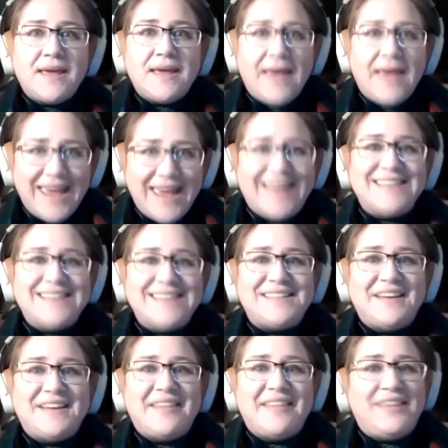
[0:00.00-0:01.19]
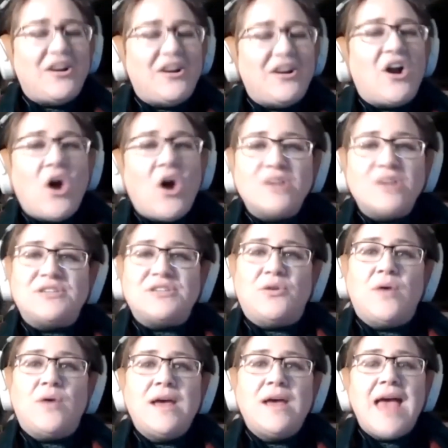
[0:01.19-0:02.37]
And there are
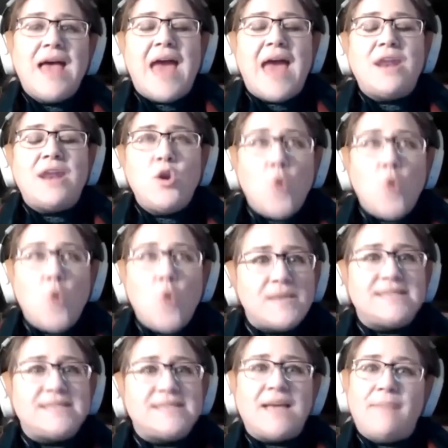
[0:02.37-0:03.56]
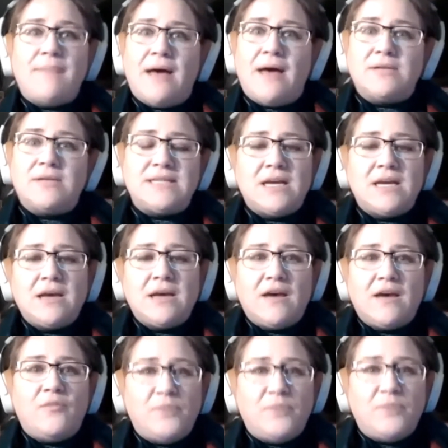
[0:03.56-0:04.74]
also an enormous amount
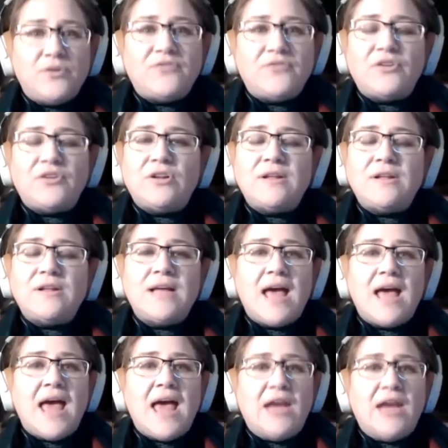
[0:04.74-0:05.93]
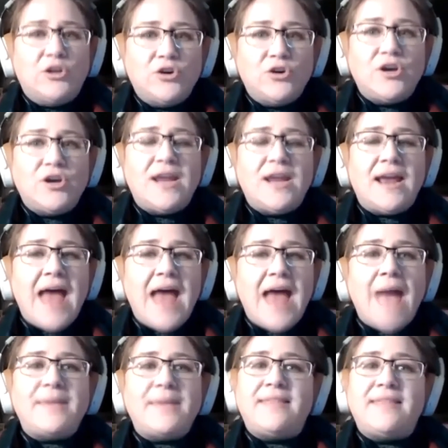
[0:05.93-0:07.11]
of beautiful and good and
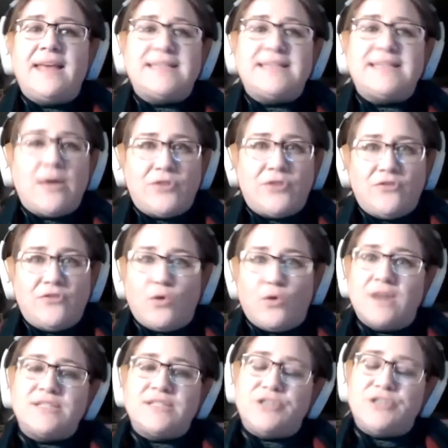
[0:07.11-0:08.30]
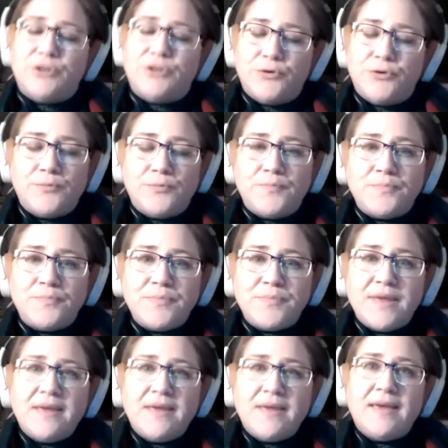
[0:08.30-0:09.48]
happy things out there for us too.
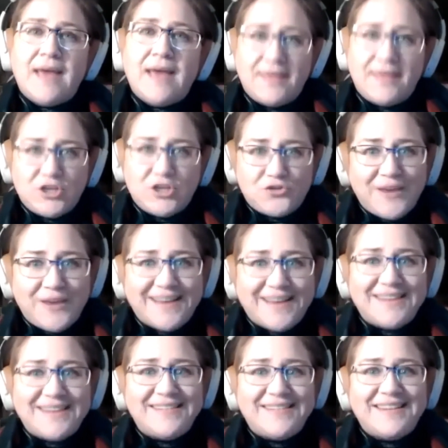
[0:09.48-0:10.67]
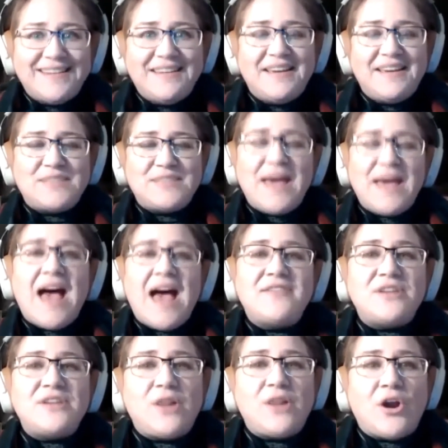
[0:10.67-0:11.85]
And the trick is we have
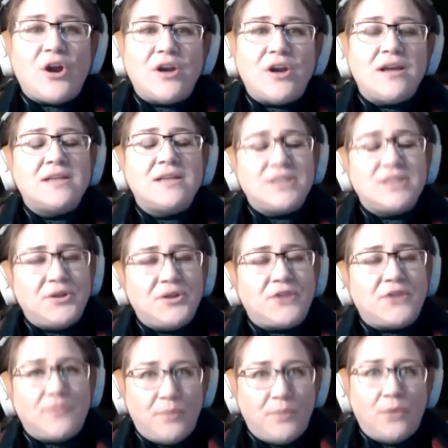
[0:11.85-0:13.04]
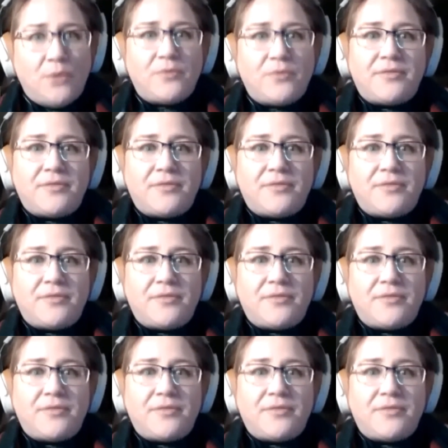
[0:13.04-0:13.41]
to learn to look for both.